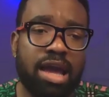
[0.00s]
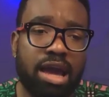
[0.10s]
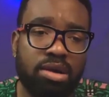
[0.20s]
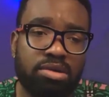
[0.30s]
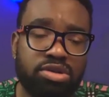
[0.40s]

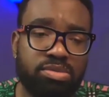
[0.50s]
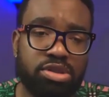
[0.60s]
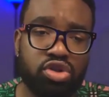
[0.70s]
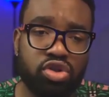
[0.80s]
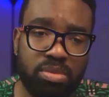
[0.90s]

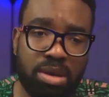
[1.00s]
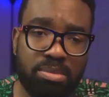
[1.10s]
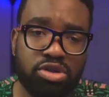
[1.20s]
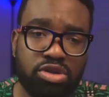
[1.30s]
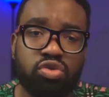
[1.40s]
LGBTQ members
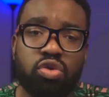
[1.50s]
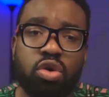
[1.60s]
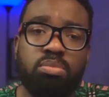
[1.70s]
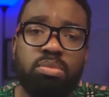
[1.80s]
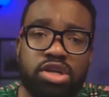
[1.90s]
to
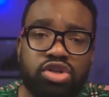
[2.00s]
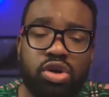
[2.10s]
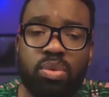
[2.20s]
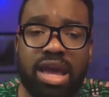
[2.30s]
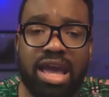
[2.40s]
make sure
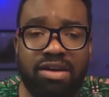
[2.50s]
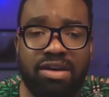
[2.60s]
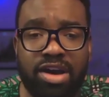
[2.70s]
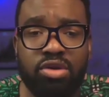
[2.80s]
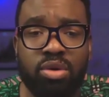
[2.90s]
wherever
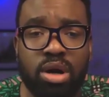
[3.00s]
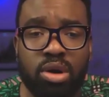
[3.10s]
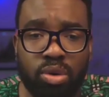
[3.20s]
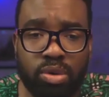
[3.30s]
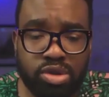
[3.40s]
you are
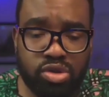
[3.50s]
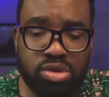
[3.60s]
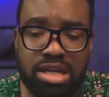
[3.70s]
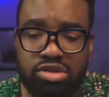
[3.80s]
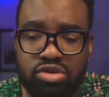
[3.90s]
going to,
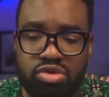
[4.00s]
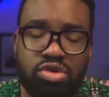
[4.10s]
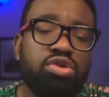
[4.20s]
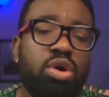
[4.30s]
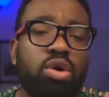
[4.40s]
that you know
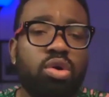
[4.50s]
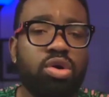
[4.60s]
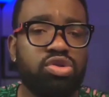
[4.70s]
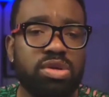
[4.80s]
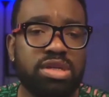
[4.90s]
you're going
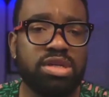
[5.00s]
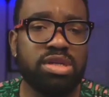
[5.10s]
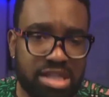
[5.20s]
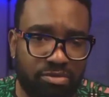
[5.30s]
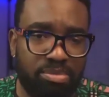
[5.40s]
to a
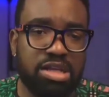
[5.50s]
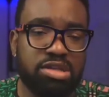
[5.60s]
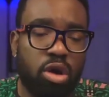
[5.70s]
safe place,